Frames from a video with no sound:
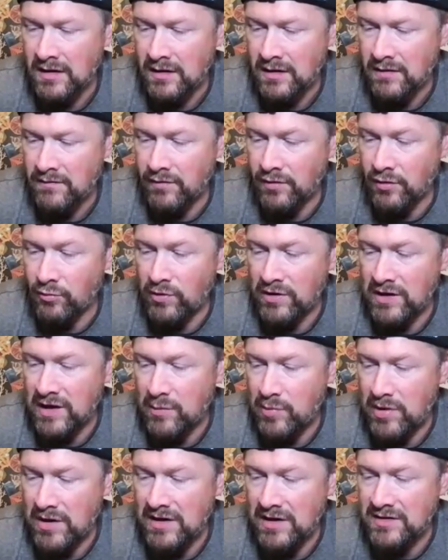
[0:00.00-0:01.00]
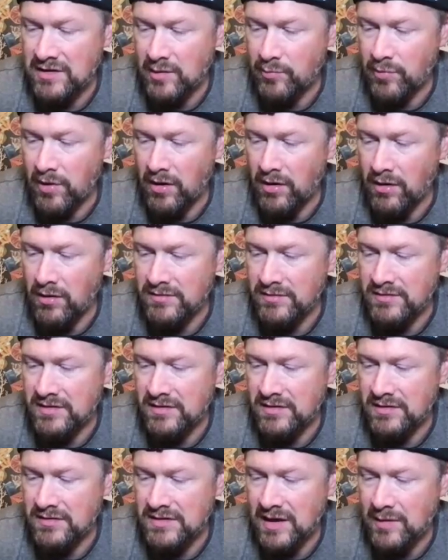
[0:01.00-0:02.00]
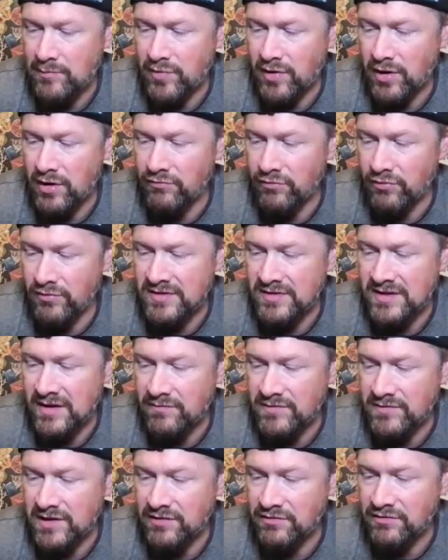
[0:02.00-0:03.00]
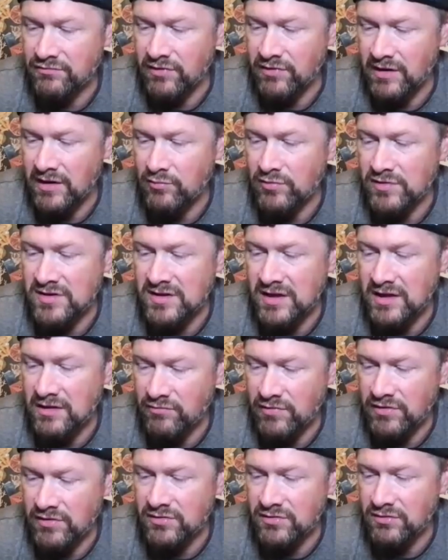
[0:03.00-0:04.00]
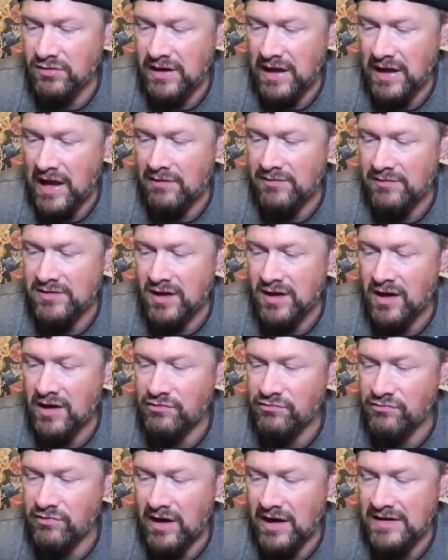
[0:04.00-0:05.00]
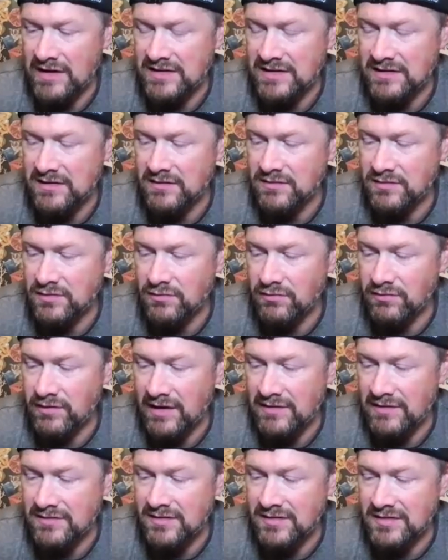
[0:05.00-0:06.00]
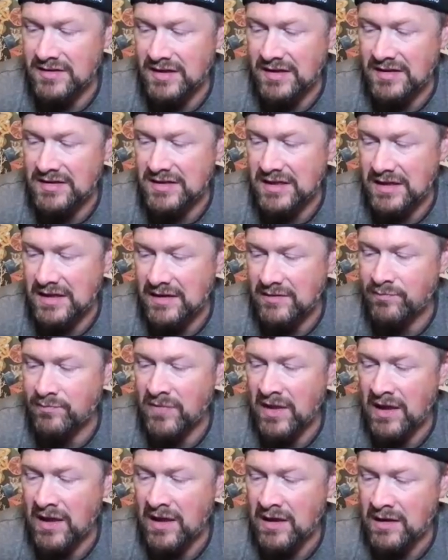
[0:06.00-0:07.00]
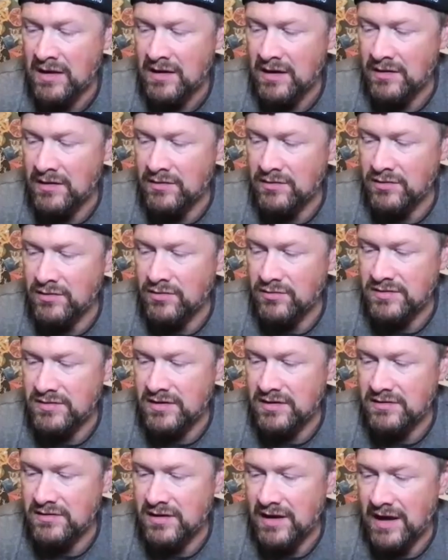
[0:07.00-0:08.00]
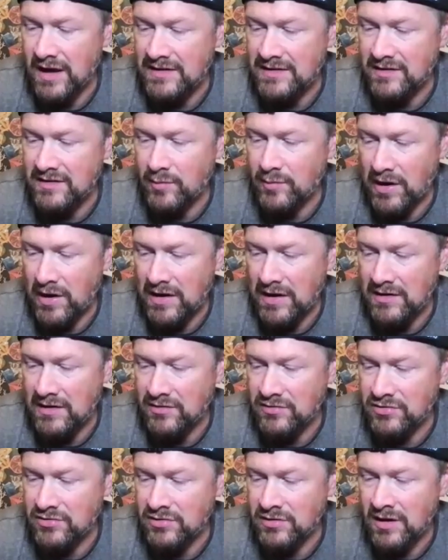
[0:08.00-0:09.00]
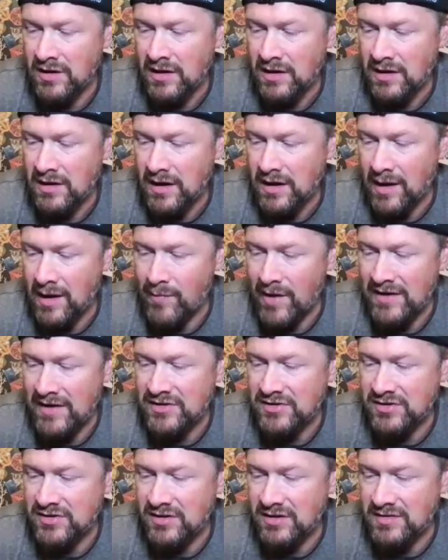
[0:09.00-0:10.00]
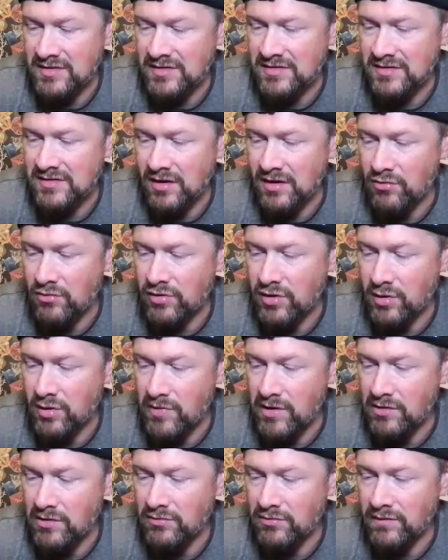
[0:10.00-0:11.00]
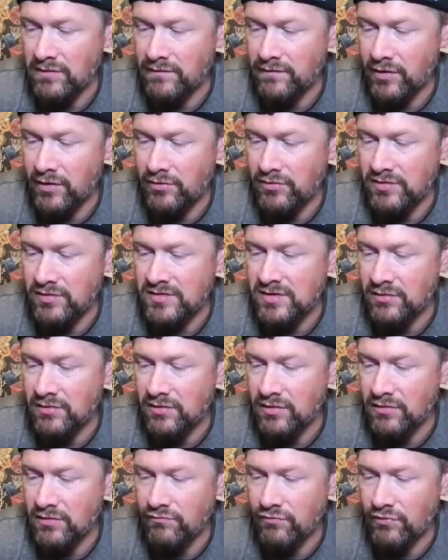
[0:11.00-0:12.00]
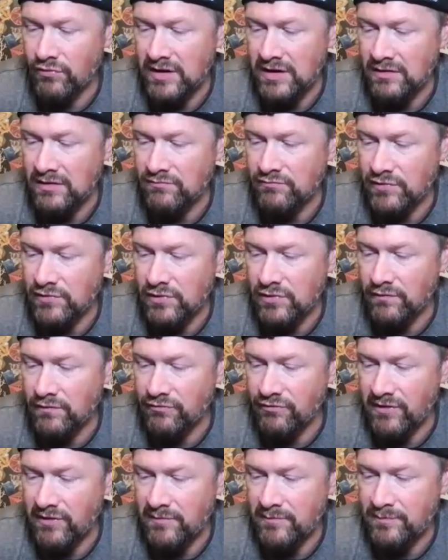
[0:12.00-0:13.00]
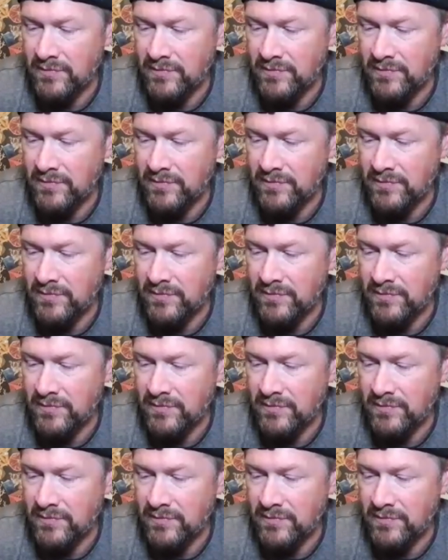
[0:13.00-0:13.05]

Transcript: For the Wikipedia part, Tempo Run 73 was the original account I created in 2016 and used it to edit the page. I managed this so Camille can focus on her running and recovery.